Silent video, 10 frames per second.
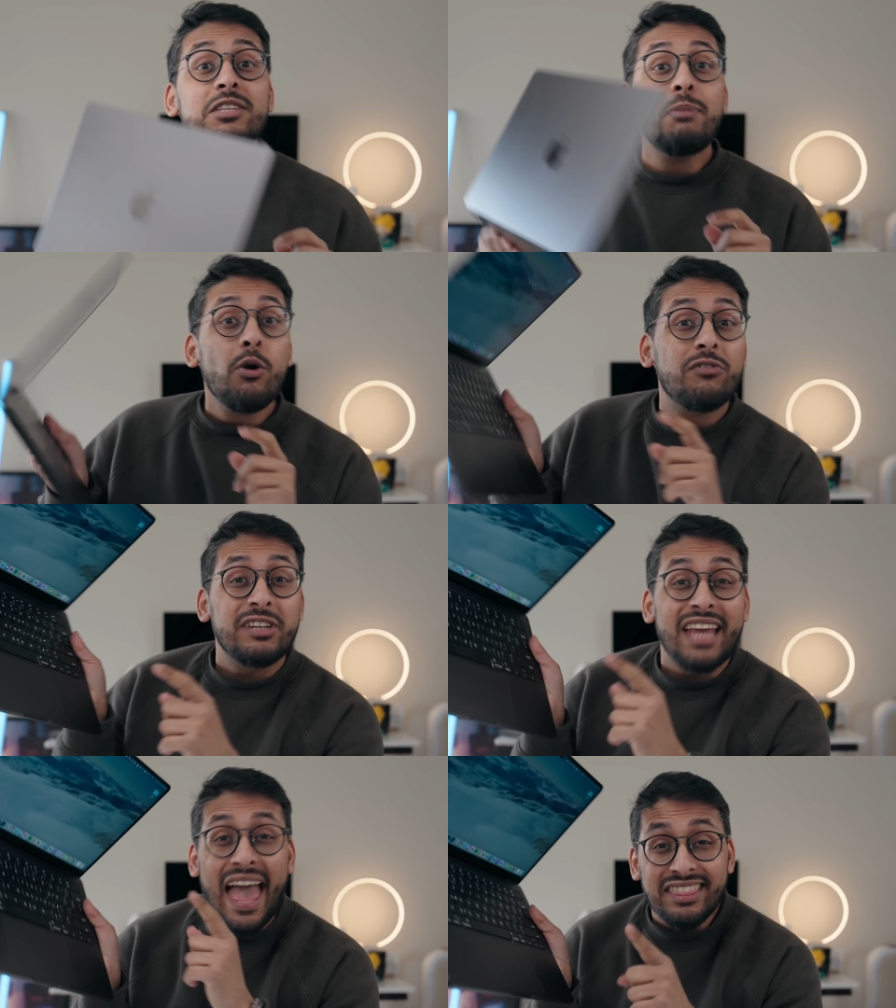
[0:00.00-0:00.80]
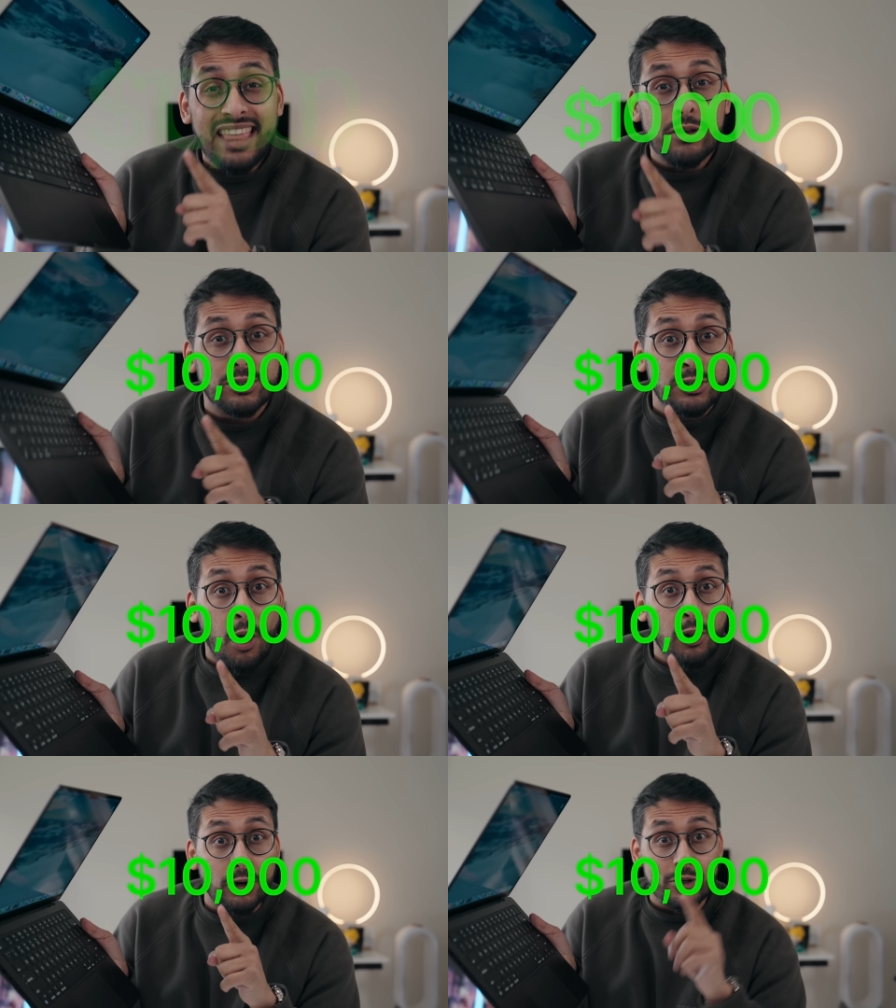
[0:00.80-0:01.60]
spent over
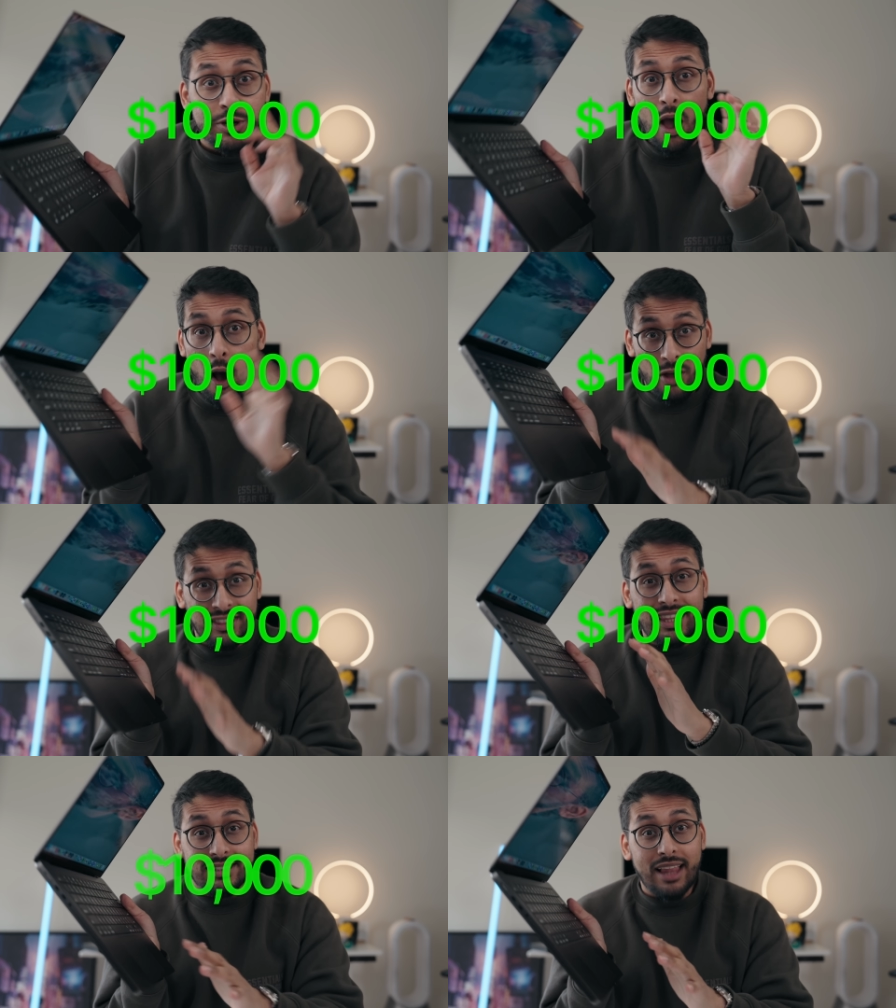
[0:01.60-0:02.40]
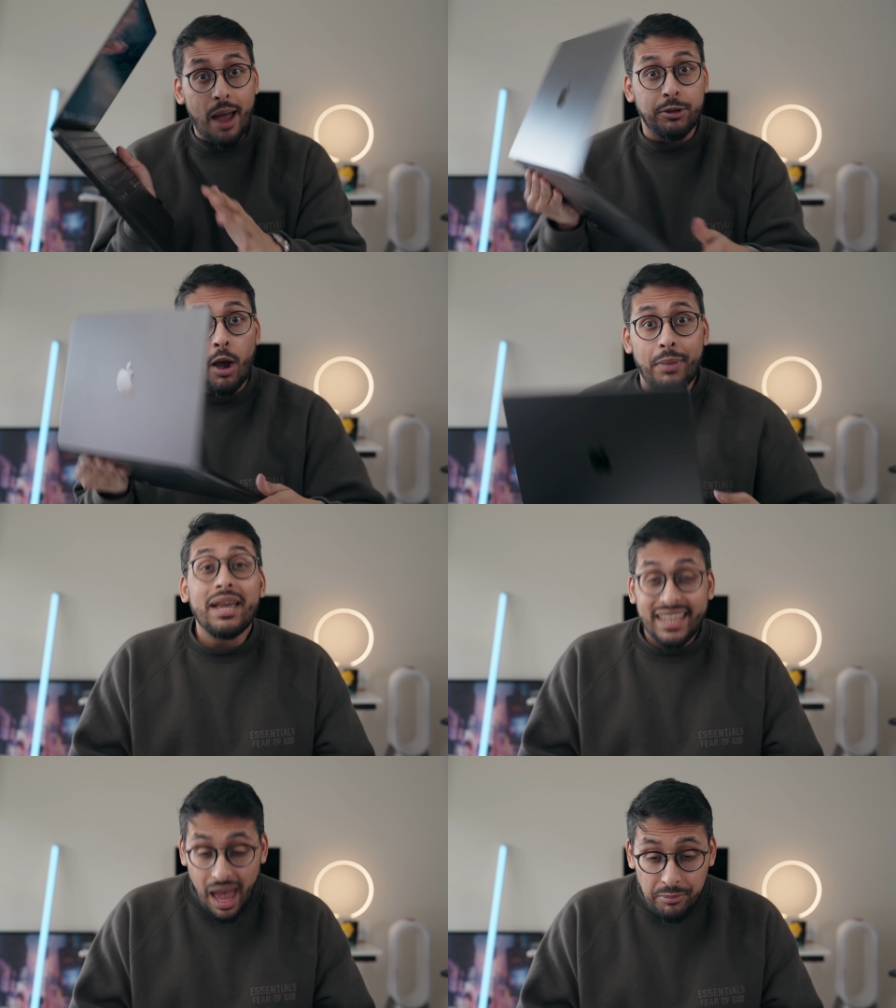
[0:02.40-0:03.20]
$10,000 on this laptop and
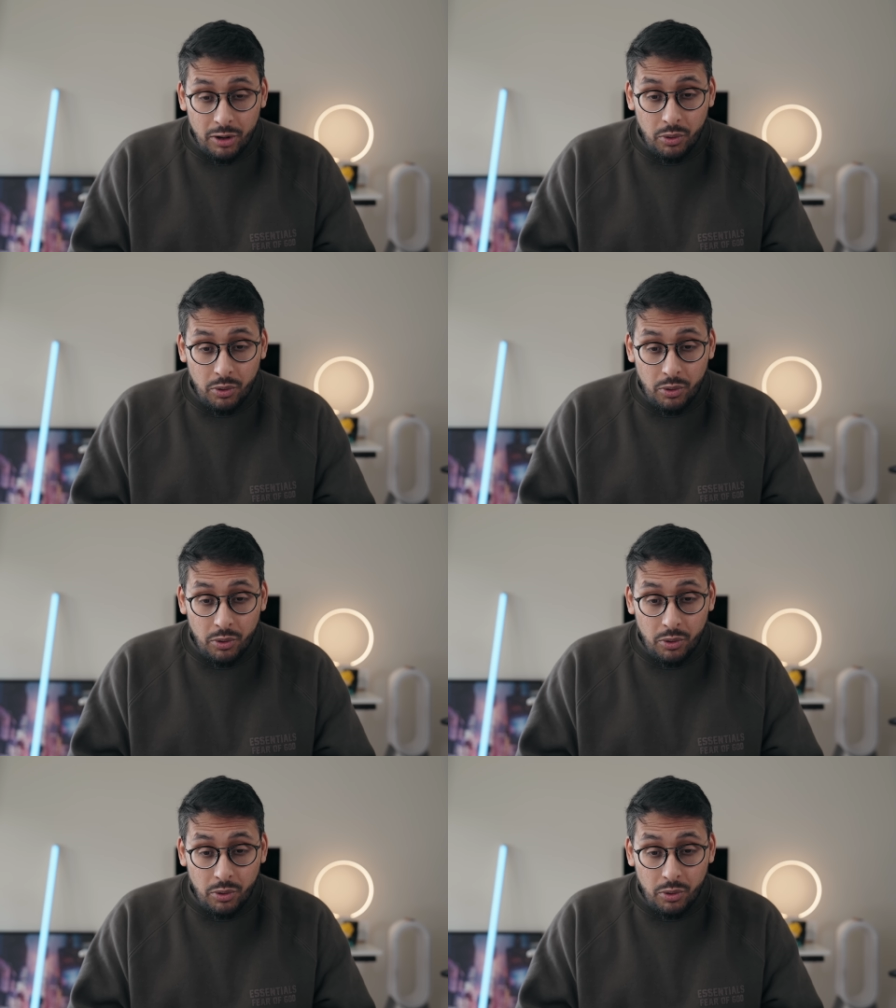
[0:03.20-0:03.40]
my camera